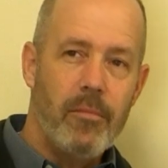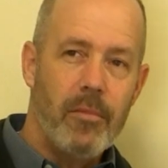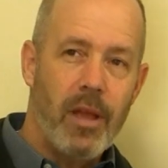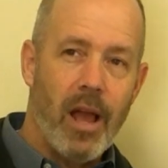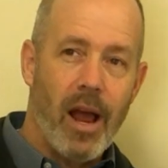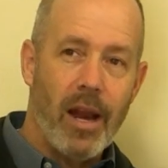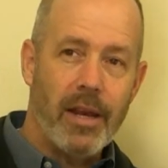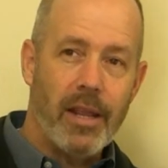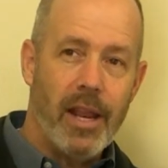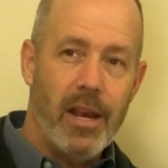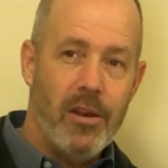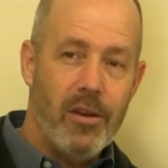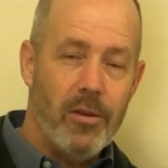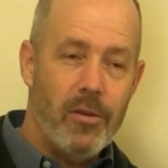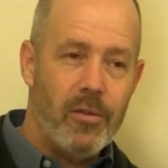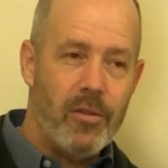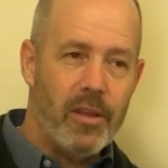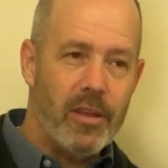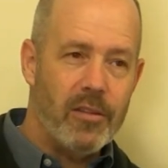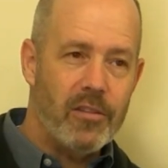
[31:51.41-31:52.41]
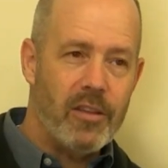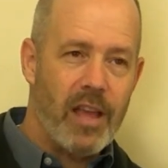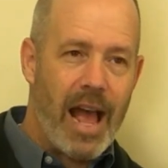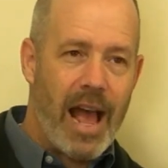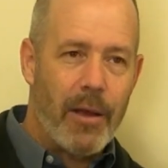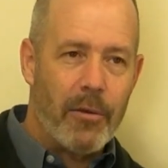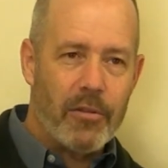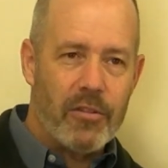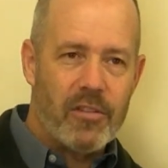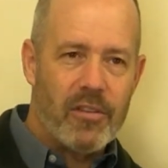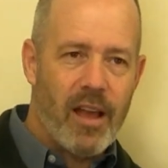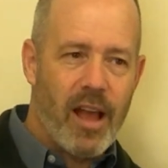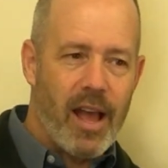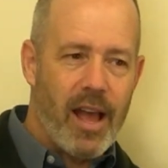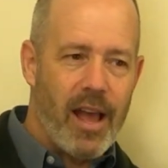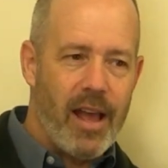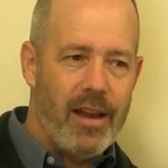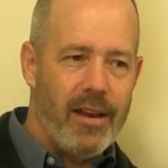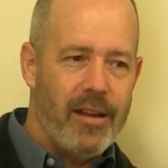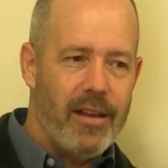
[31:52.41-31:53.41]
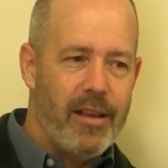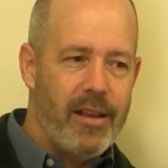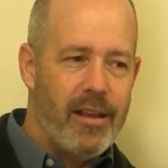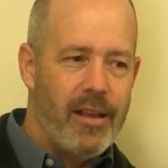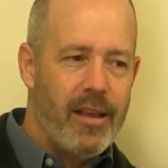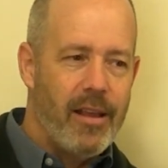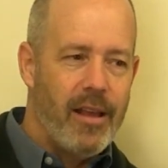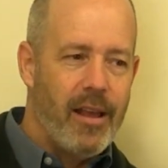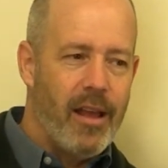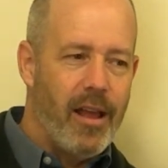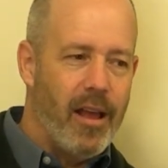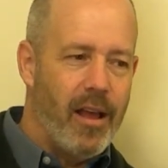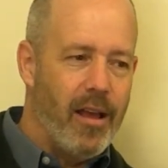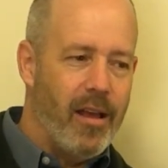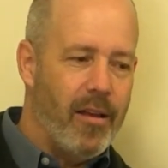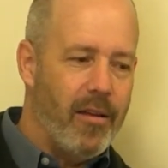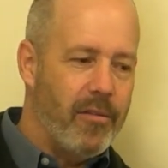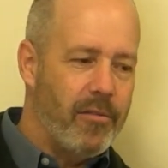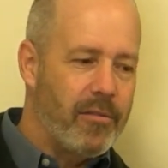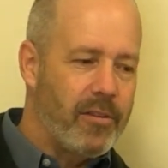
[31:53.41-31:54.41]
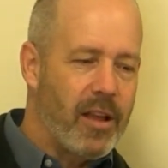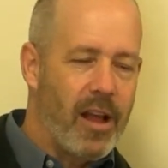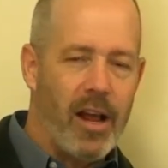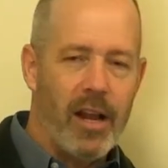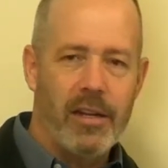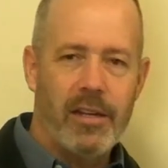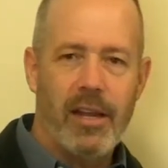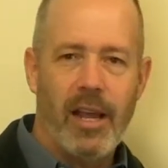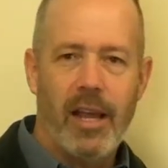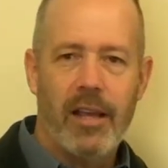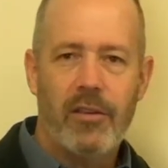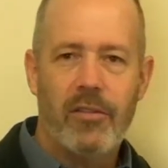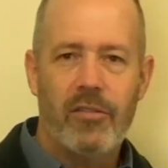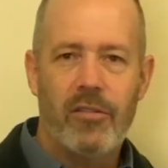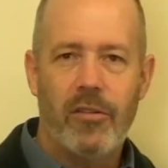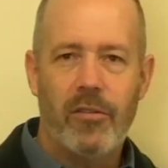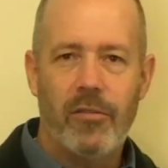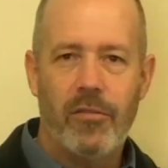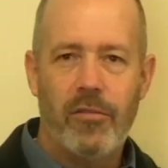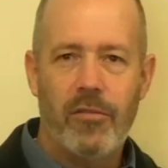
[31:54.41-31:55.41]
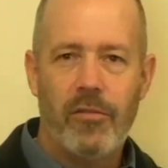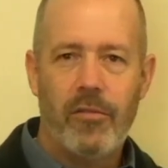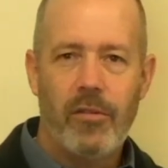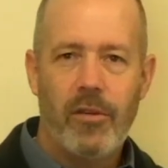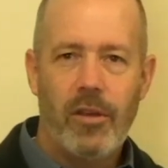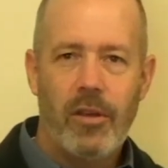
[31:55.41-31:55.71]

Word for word: God can do this outside of context of